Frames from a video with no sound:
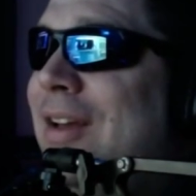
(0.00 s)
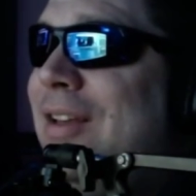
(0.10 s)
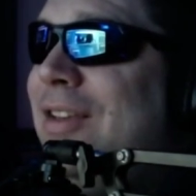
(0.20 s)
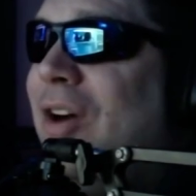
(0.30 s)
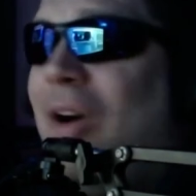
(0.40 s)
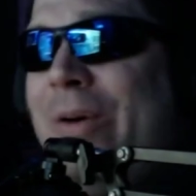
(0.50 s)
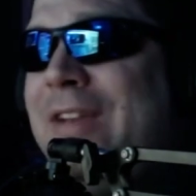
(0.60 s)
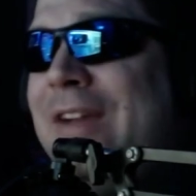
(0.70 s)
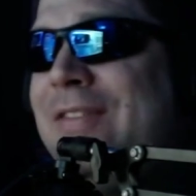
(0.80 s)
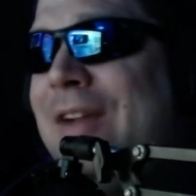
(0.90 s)
You
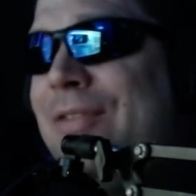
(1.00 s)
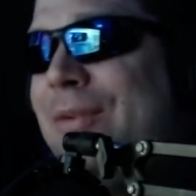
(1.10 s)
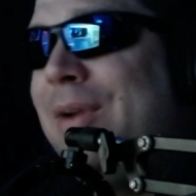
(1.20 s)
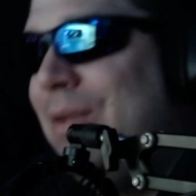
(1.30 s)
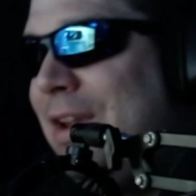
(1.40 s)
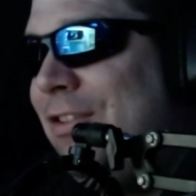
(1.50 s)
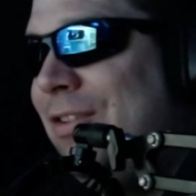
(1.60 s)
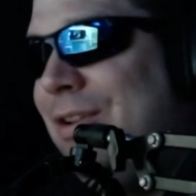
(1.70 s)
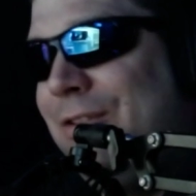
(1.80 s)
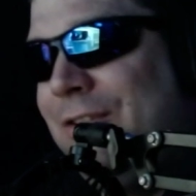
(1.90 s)
always have to have the
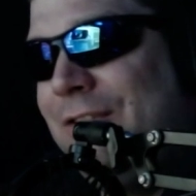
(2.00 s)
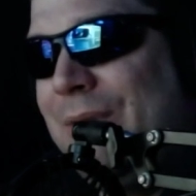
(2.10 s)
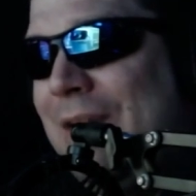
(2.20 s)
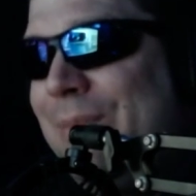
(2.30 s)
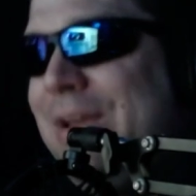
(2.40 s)
recreational users around,